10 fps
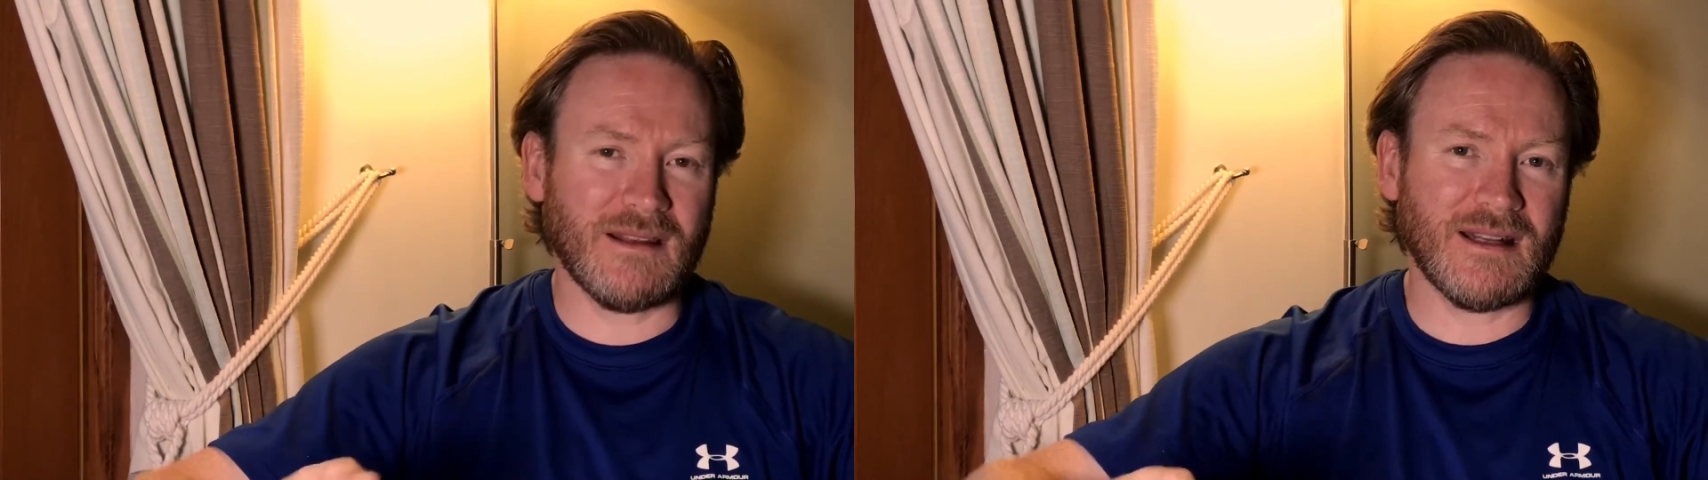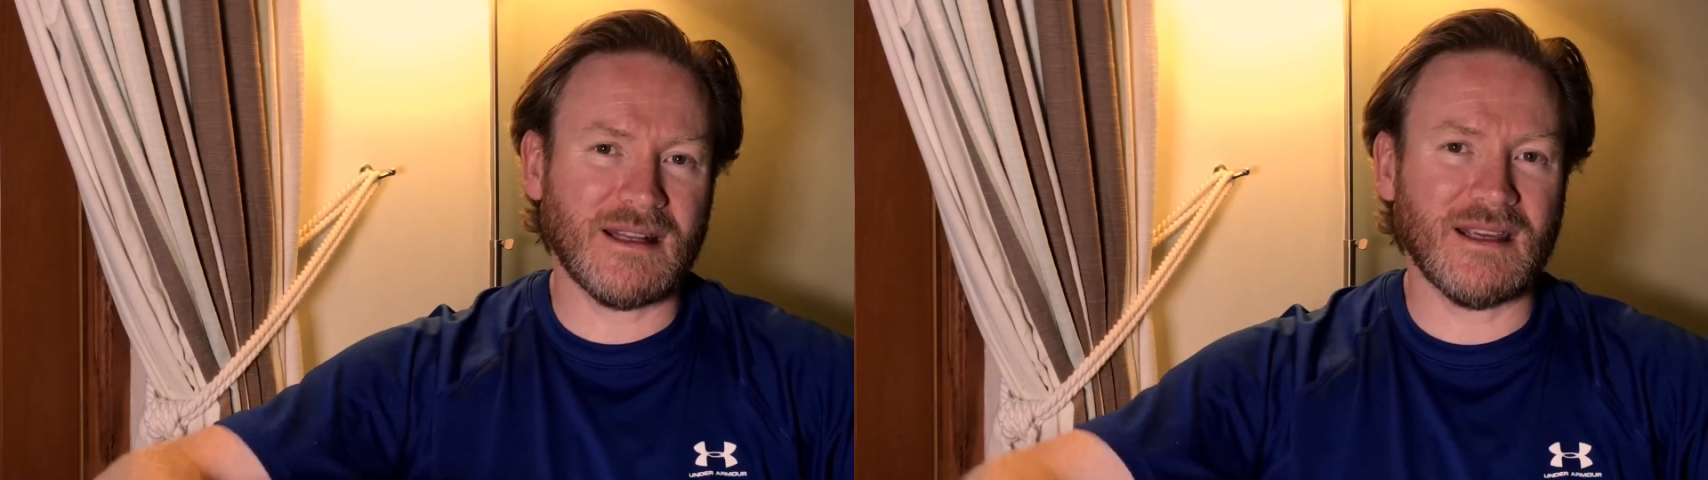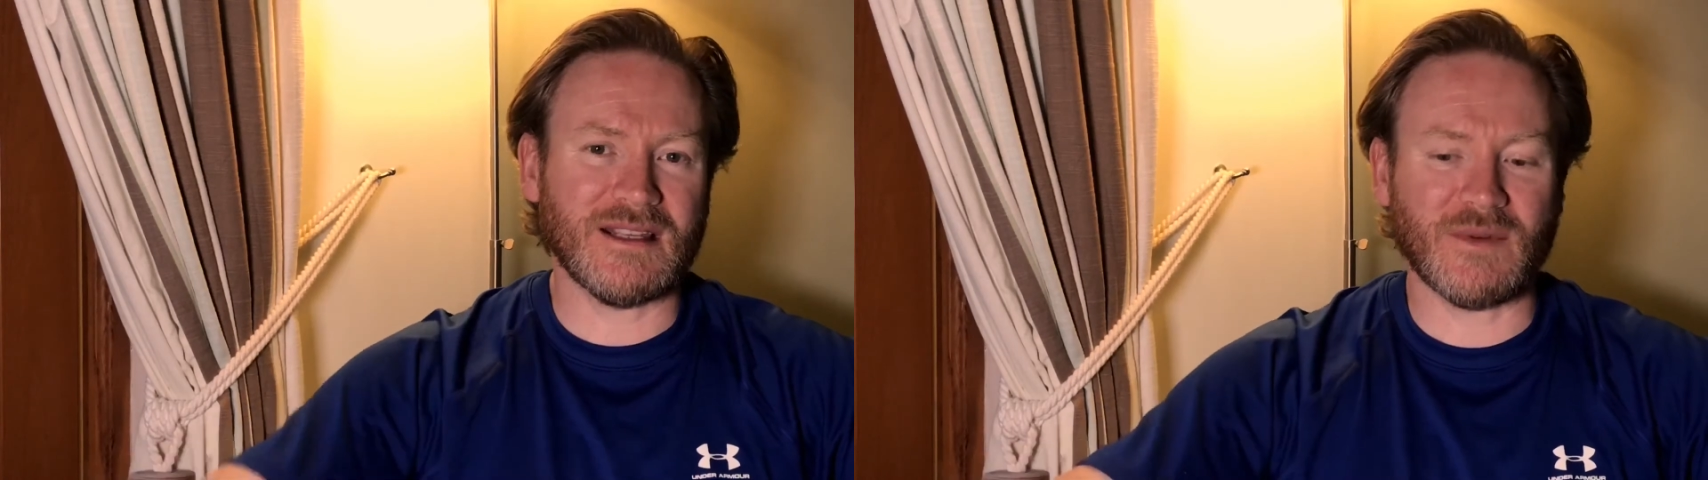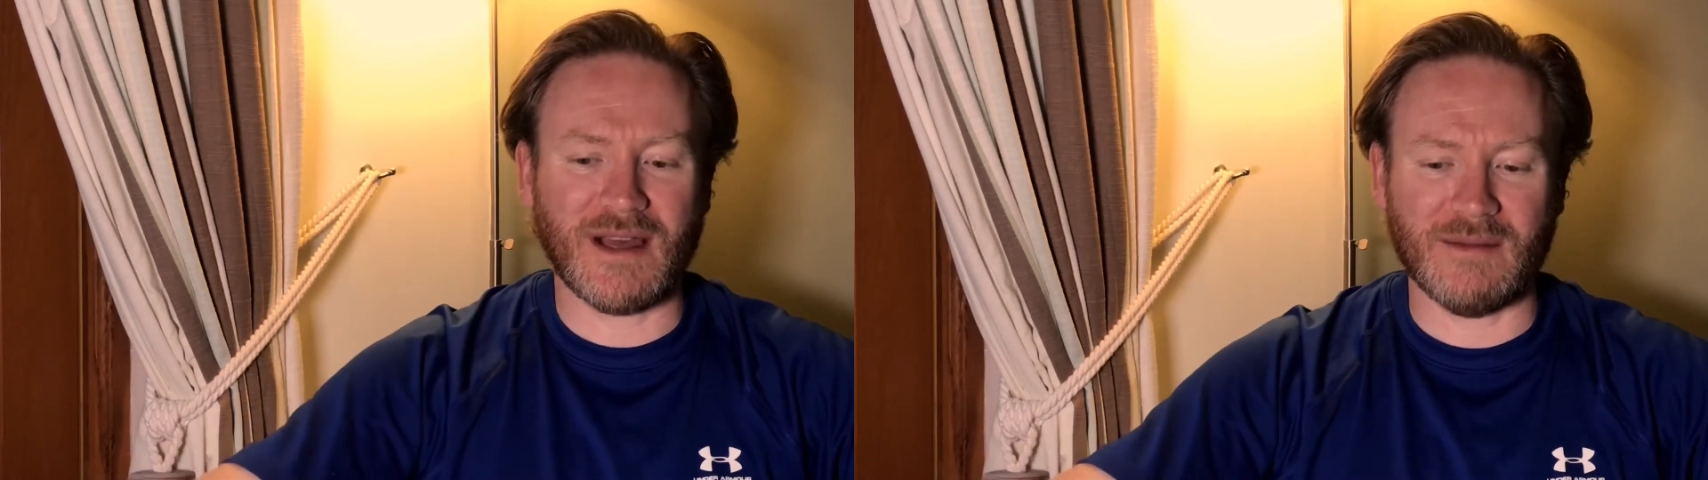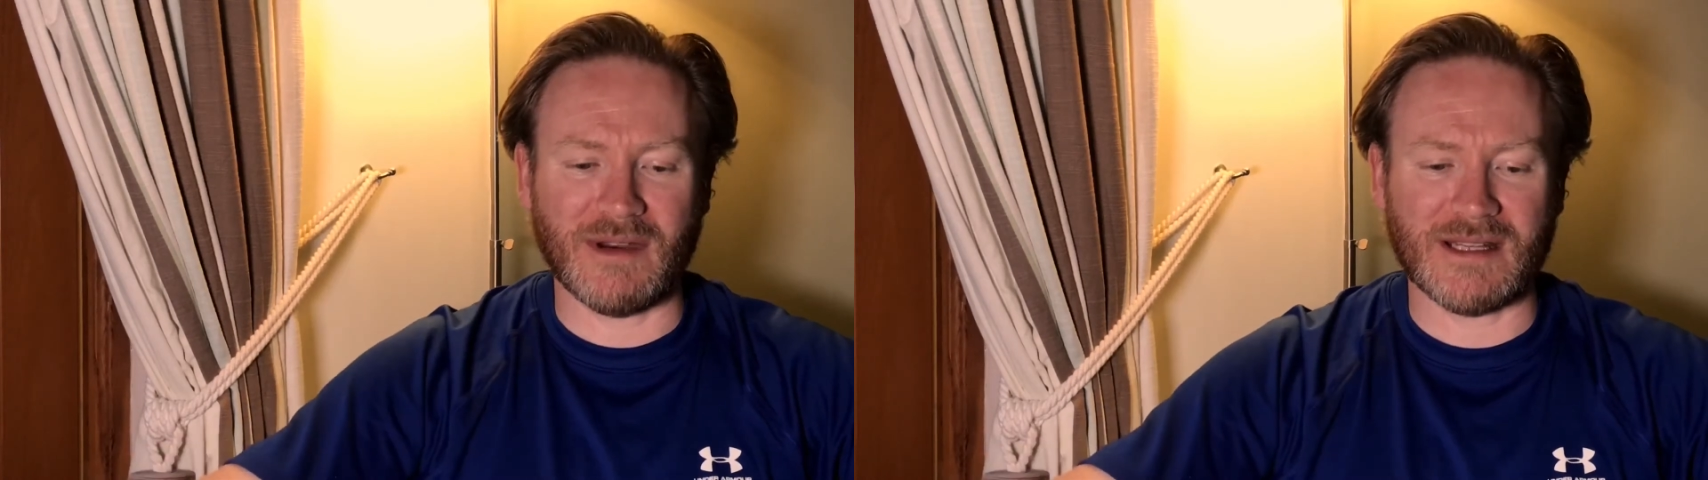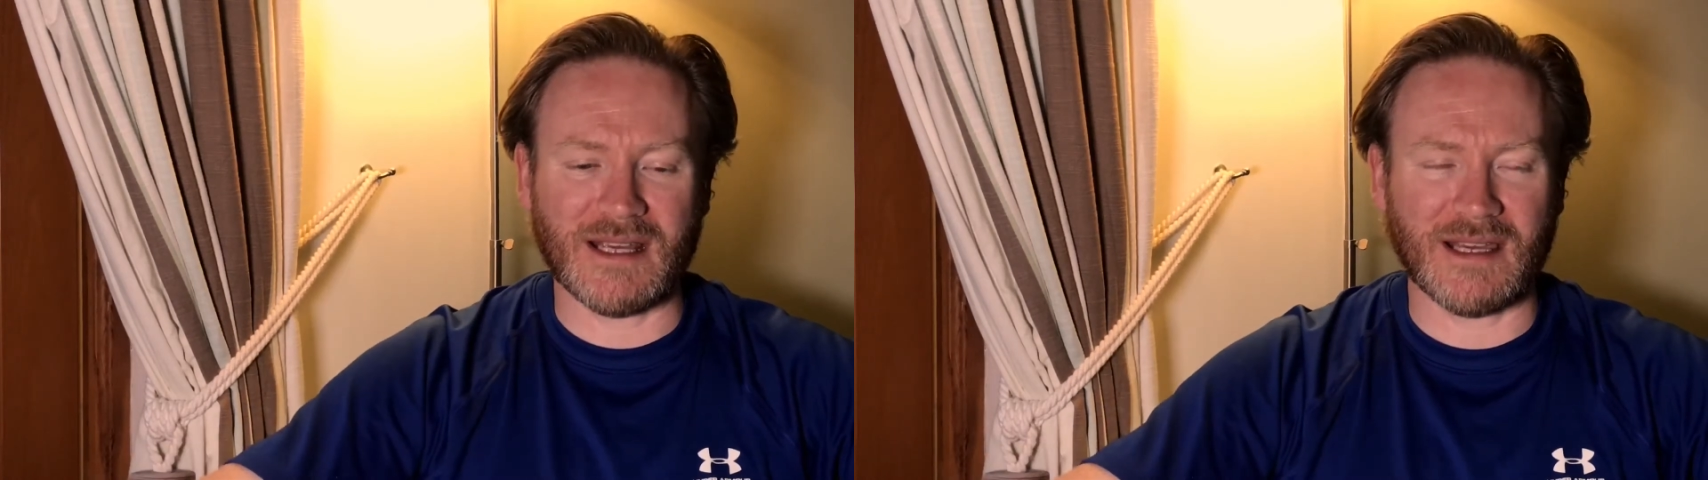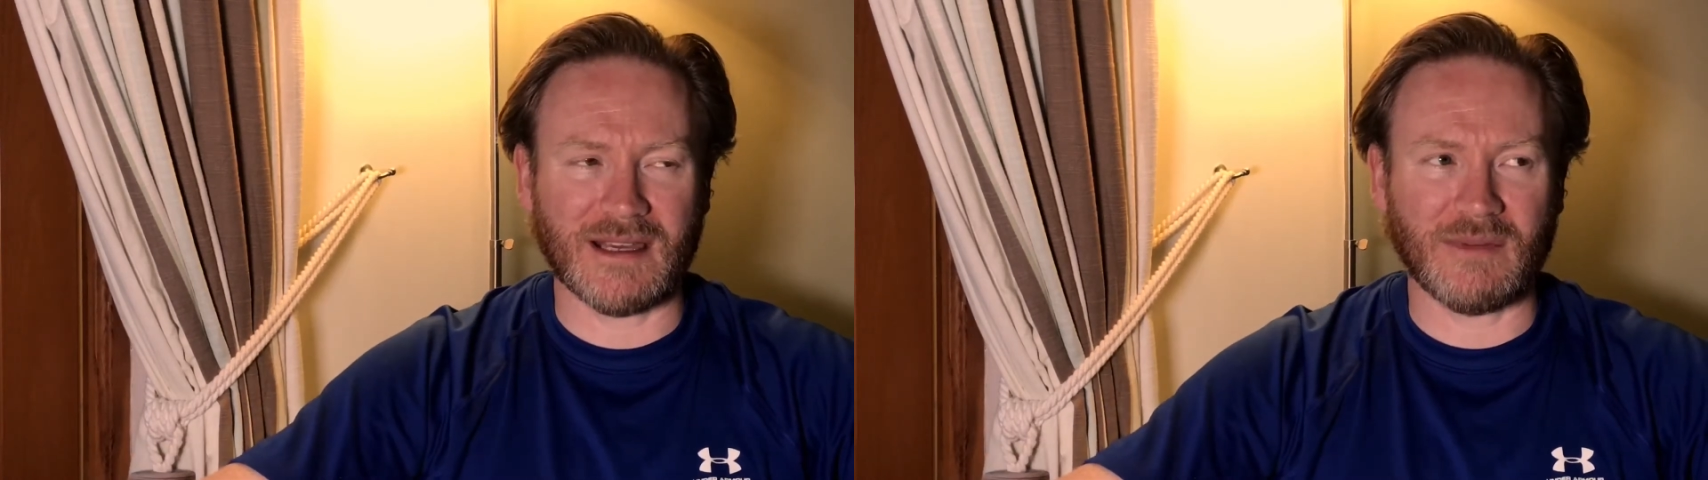of the thing as well in my thinking,